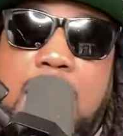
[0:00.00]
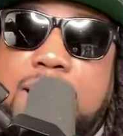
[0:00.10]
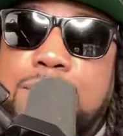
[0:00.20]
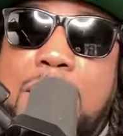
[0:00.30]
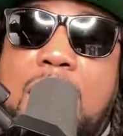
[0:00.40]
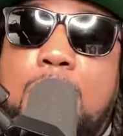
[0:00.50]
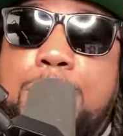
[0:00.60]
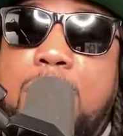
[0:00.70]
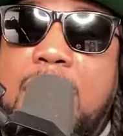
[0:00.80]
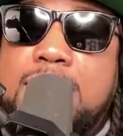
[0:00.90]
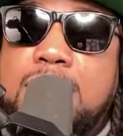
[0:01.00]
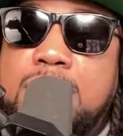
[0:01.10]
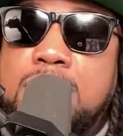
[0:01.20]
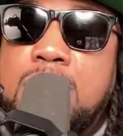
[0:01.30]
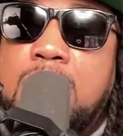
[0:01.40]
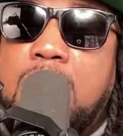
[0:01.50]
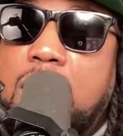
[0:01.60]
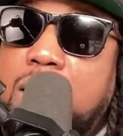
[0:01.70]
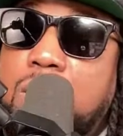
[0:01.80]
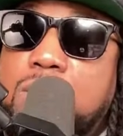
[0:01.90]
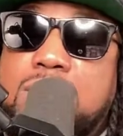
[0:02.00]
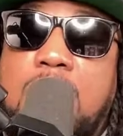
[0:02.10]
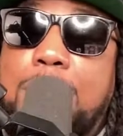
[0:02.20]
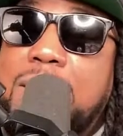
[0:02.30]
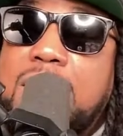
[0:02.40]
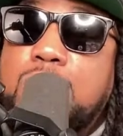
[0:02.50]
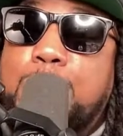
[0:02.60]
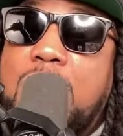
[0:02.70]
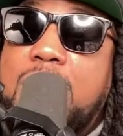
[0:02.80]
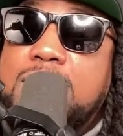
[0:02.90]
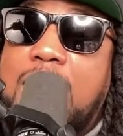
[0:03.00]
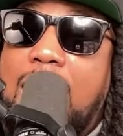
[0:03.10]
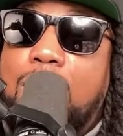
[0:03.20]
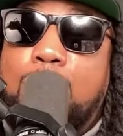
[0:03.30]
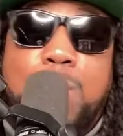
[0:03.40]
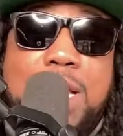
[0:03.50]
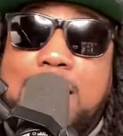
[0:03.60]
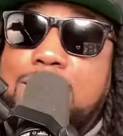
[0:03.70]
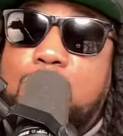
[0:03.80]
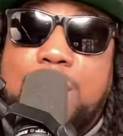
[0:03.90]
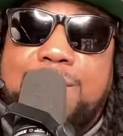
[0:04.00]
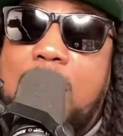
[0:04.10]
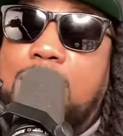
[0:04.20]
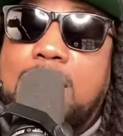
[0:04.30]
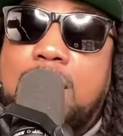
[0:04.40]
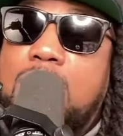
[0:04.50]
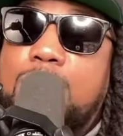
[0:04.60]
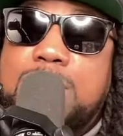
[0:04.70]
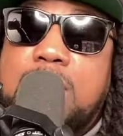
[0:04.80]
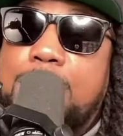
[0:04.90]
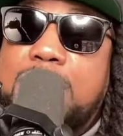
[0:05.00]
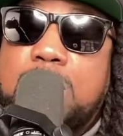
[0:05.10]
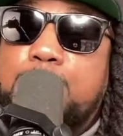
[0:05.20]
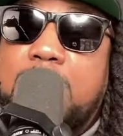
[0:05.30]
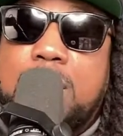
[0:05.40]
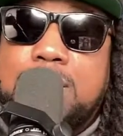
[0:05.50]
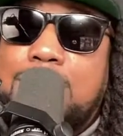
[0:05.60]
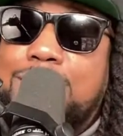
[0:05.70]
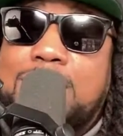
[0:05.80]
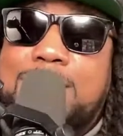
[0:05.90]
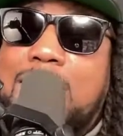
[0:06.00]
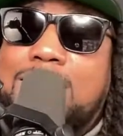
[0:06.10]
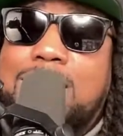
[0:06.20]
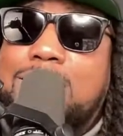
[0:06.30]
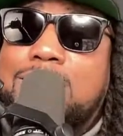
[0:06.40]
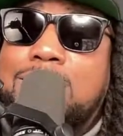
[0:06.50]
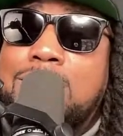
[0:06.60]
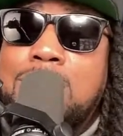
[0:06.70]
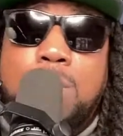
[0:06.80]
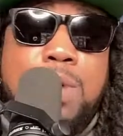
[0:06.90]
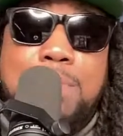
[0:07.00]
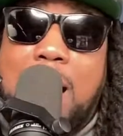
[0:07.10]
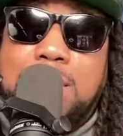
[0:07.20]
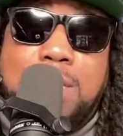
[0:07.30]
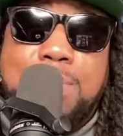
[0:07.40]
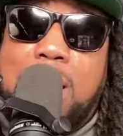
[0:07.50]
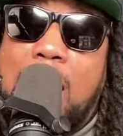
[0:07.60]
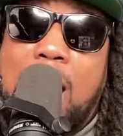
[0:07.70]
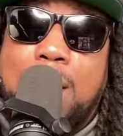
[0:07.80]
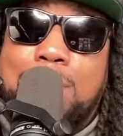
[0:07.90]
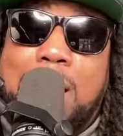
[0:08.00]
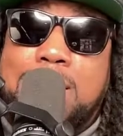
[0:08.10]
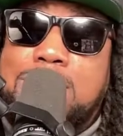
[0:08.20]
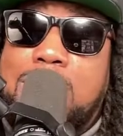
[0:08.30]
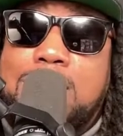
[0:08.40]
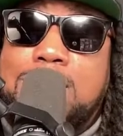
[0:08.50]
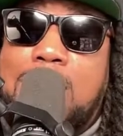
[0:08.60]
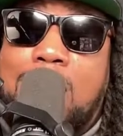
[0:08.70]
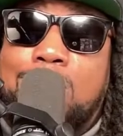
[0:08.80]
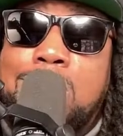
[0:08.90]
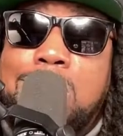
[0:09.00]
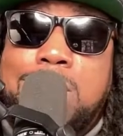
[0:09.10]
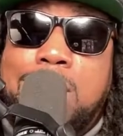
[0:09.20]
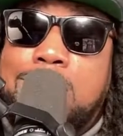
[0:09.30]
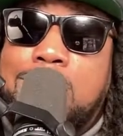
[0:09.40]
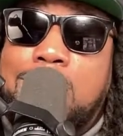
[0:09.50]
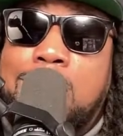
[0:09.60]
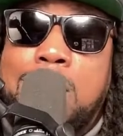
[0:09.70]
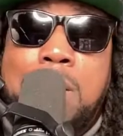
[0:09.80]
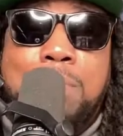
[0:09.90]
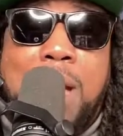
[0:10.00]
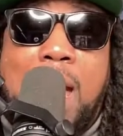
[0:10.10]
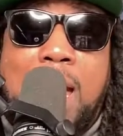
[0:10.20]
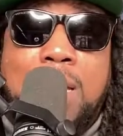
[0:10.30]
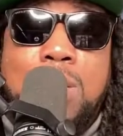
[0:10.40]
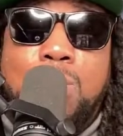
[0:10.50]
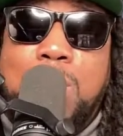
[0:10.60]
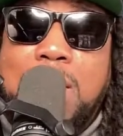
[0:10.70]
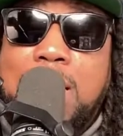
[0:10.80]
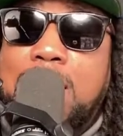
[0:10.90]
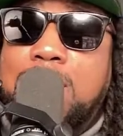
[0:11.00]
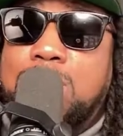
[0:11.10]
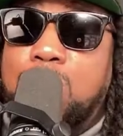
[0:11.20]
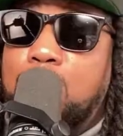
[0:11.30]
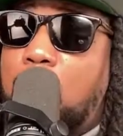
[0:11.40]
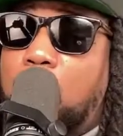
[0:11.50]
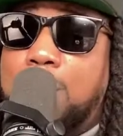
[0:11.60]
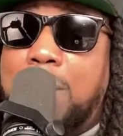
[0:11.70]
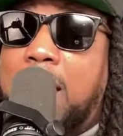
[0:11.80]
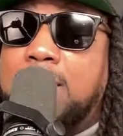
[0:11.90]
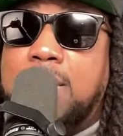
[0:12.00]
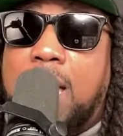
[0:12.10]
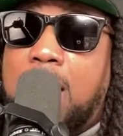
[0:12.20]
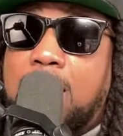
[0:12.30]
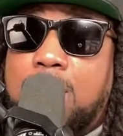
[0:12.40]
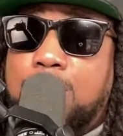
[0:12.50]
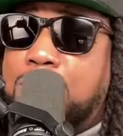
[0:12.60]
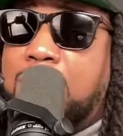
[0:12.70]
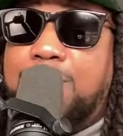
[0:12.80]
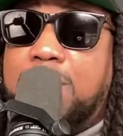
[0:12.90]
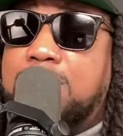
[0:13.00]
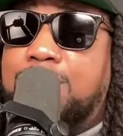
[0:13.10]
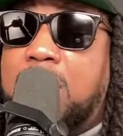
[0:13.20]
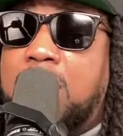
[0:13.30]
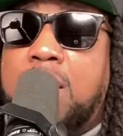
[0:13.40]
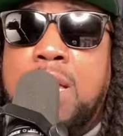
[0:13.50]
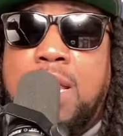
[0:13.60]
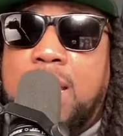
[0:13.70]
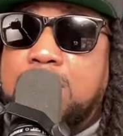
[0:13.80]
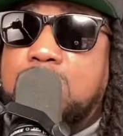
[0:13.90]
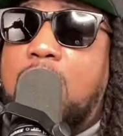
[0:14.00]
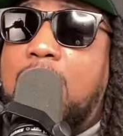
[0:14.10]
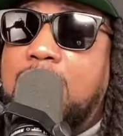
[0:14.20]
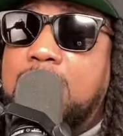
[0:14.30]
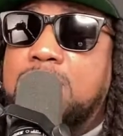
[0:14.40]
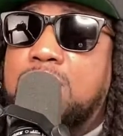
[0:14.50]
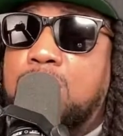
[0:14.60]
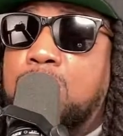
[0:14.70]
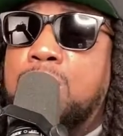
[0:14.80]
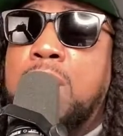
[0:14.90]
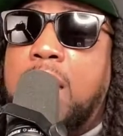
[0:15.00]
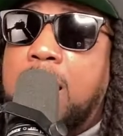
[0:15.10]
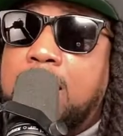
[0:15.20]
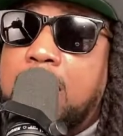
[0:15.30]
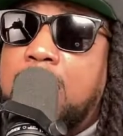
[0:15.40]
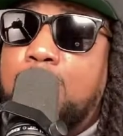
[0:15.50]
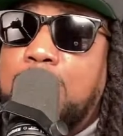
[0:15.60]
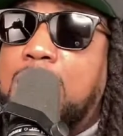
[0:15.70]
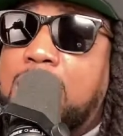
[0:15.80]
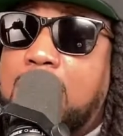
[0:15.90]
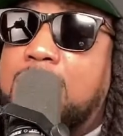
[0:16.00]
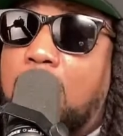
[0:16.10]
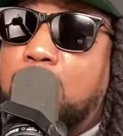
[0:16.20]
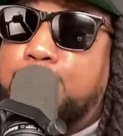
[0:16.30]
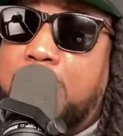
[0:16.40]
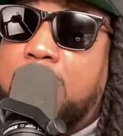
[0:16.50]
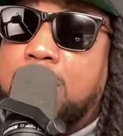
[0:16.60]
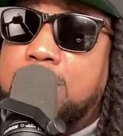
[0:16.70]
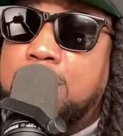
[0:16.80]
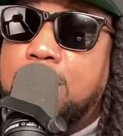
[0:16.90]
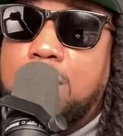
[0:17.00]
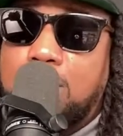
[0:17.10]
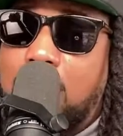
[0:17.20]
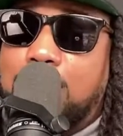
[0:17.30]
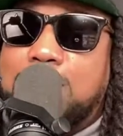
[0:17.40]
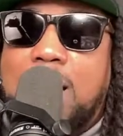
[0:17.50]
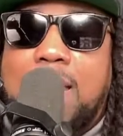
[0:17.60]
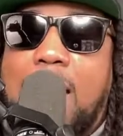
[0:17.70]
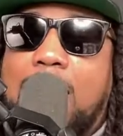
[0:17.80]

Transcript: That's malpractice. Look, some of these players, y'all, we need to quit falling in love with some of these players, even if they good. We might just be like, hey man, check this out. You're good, but hey, we need two cornerbacks and a defensive end. Let's trade this dude, and then we can get those players. You know what I'm saying?